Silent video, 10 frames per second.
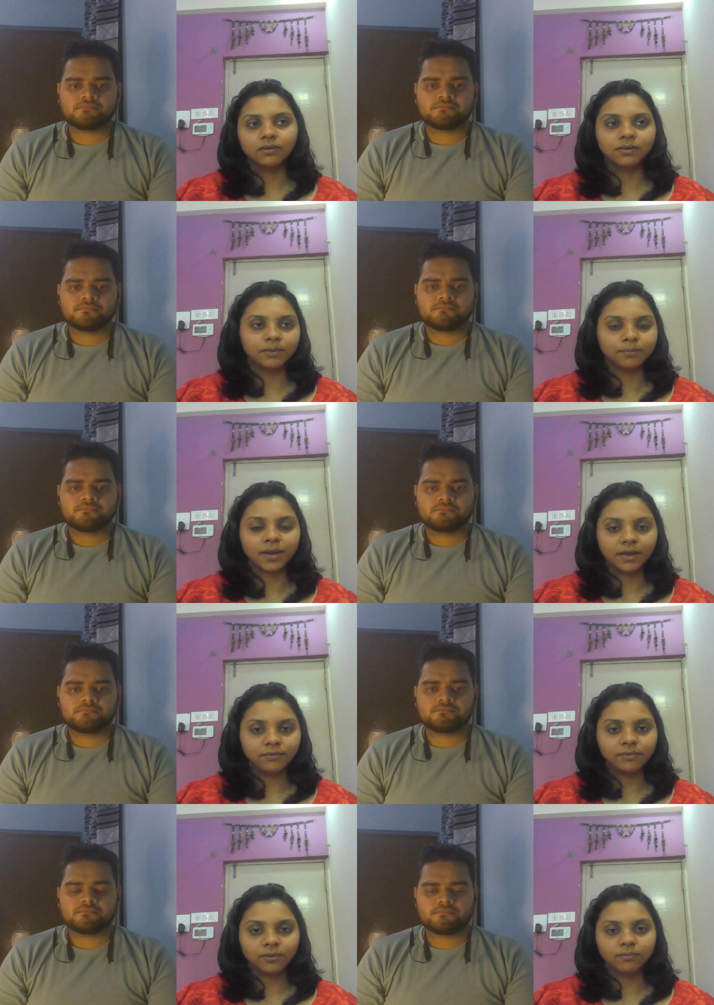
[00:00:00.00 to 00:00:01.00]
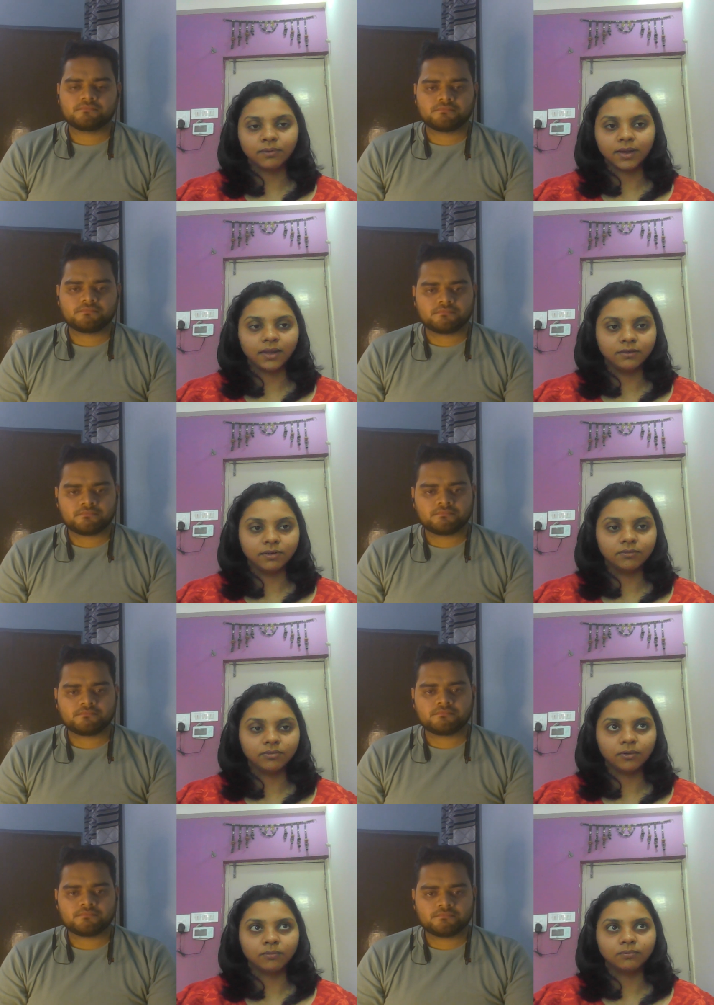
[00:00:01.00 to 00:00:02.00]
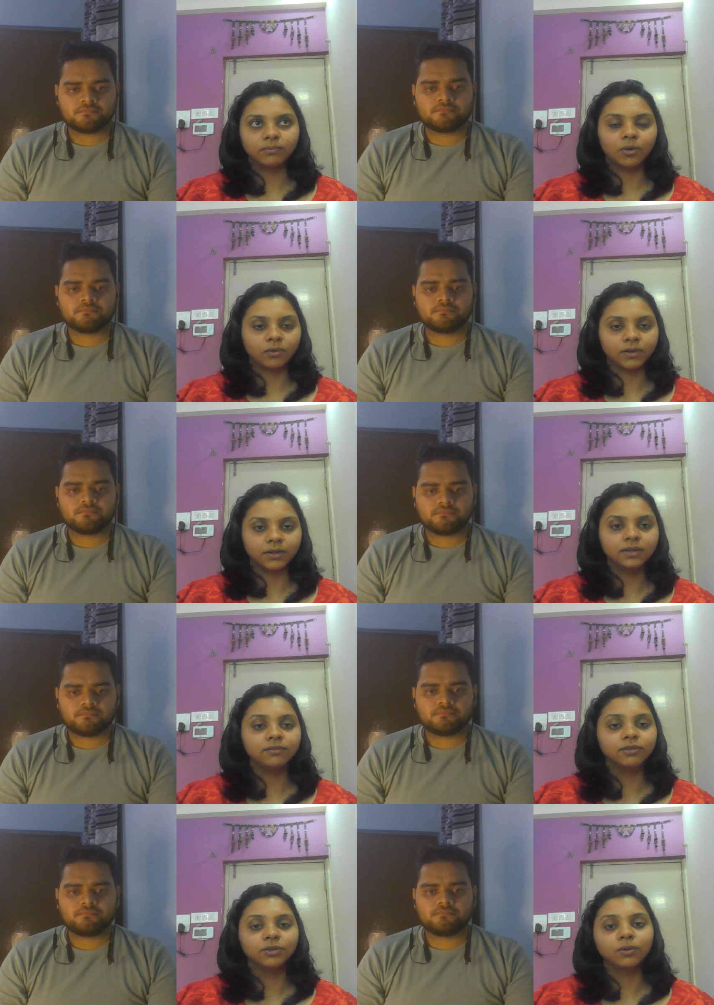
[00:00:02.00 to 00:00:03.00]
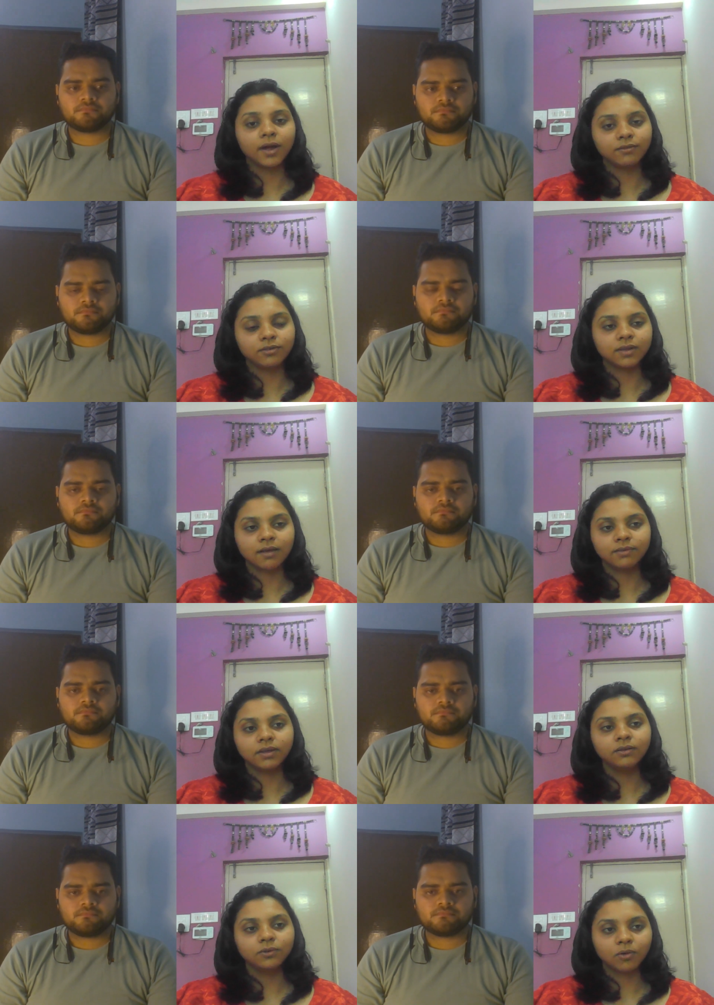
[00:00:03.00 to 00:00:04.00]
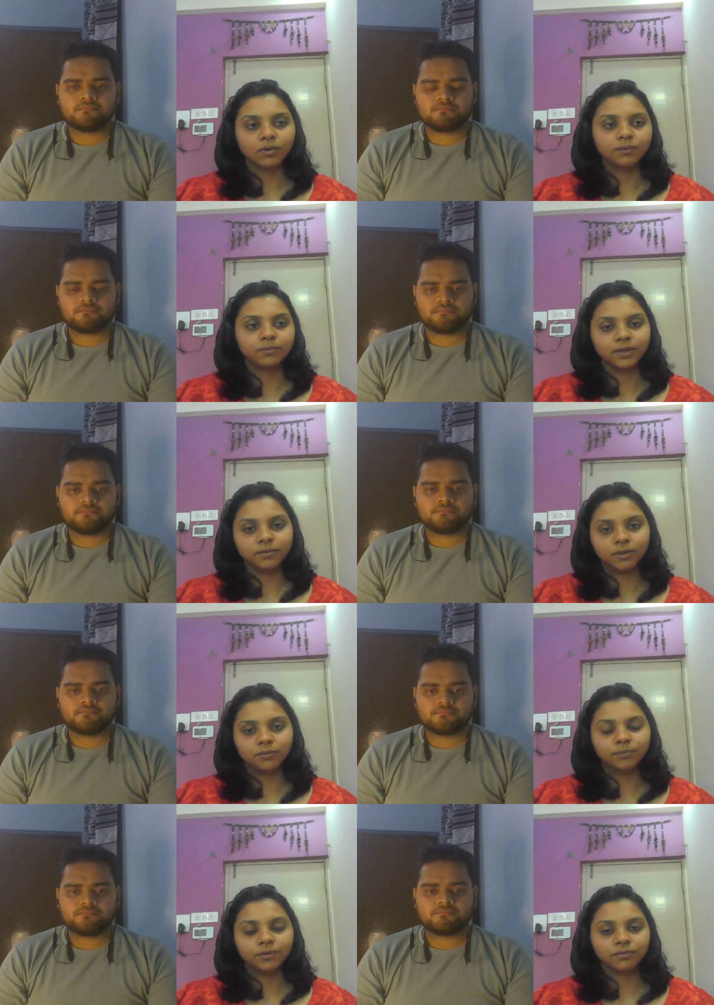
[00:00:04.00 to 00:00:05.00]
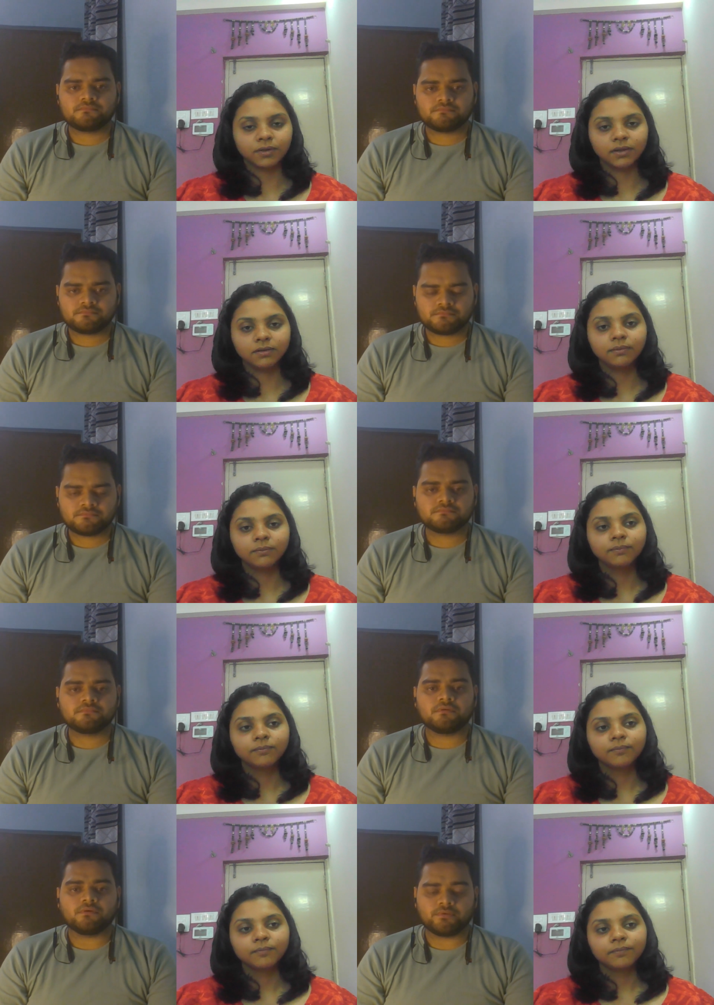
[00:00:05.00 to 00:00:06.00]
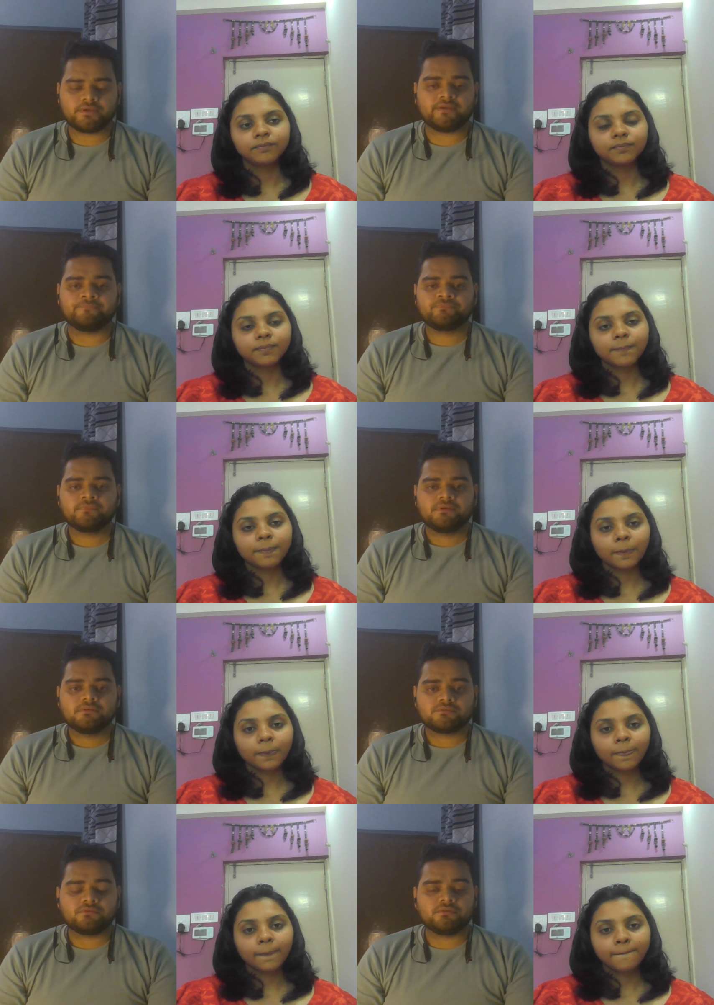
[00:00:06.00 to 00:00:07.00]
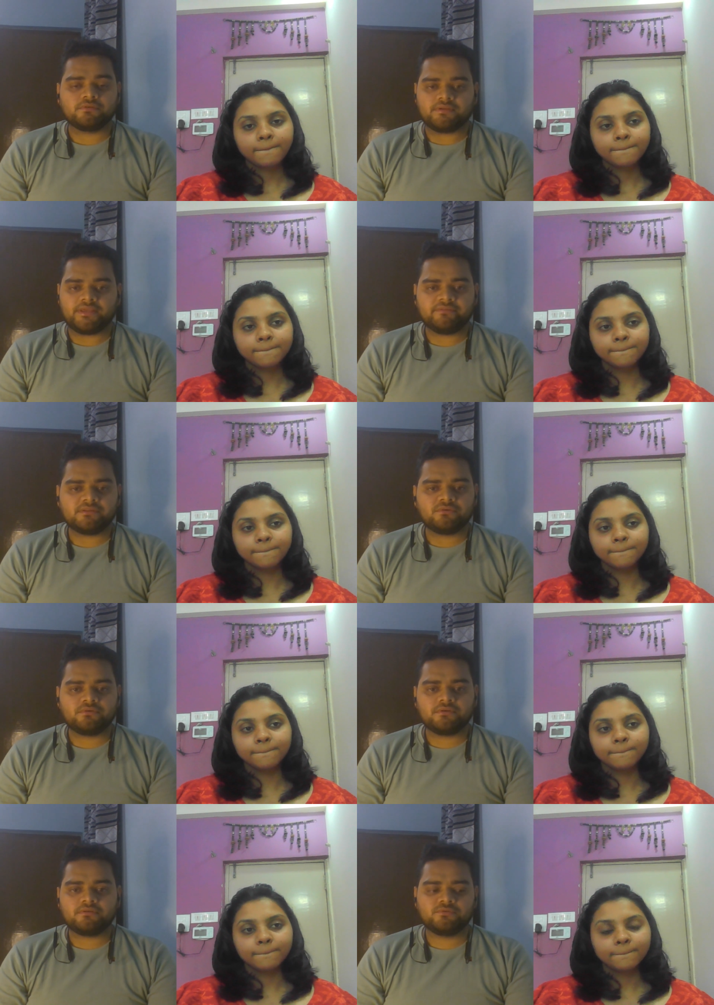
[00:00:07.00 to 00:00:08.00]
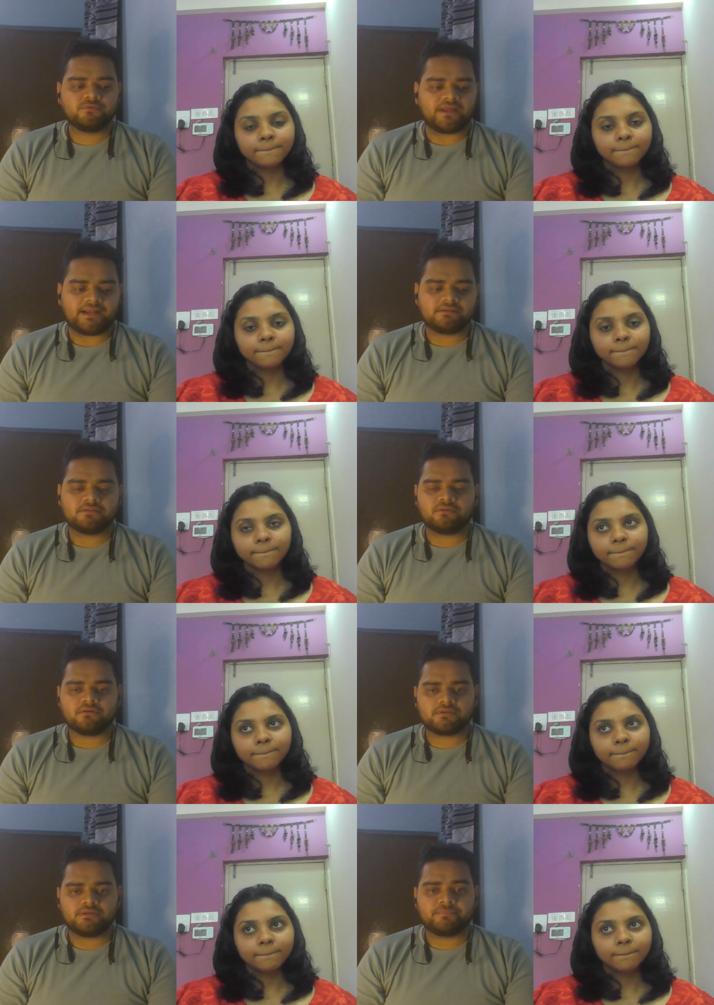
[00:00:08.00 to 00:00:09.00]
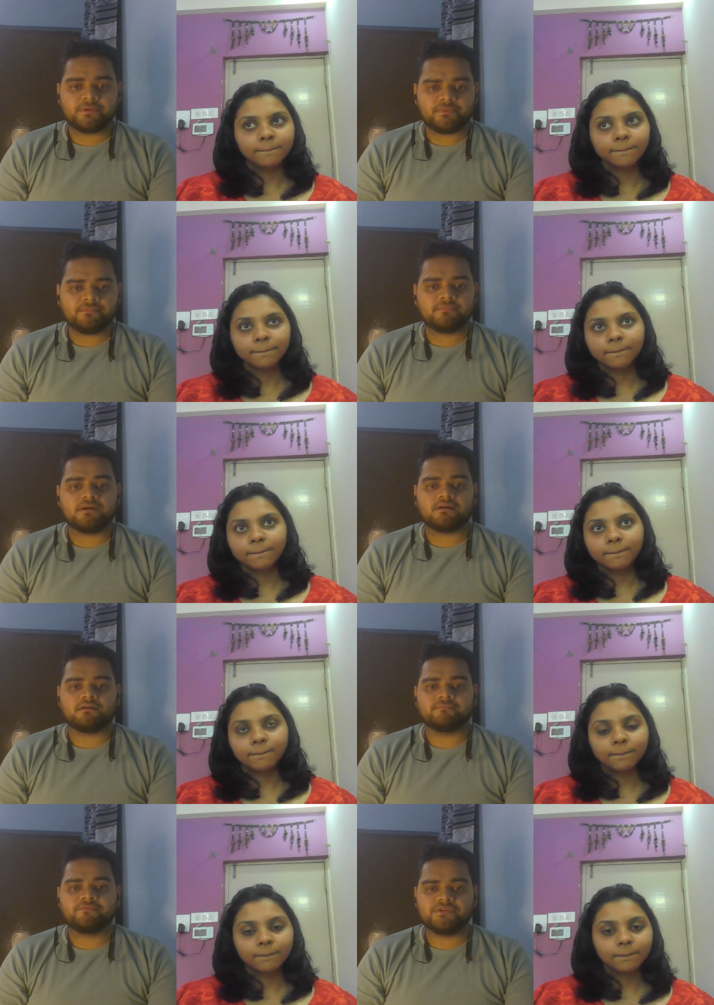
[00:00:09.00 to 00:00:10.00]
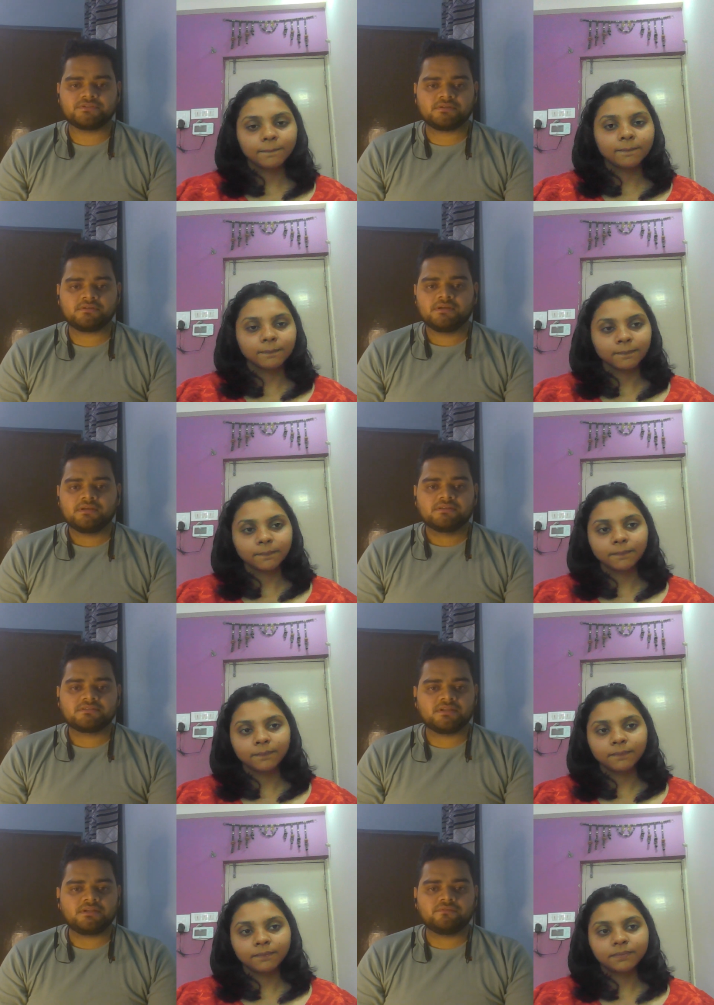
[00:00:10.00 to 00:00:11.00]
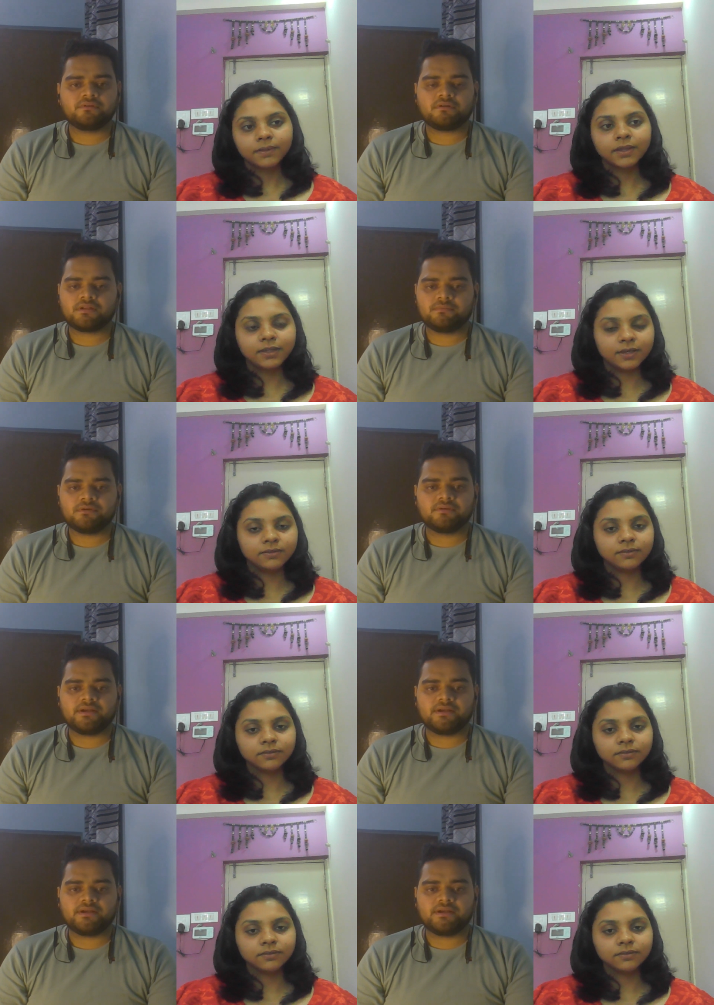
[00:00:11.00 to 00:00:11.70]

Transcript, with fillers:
Speaker 1: reply from anyone from Naukri, even though I was having Naukri Premium profile.
Speaker 2: Okay, so even though you had the Naukri Premium uh, feature, still you were not able to get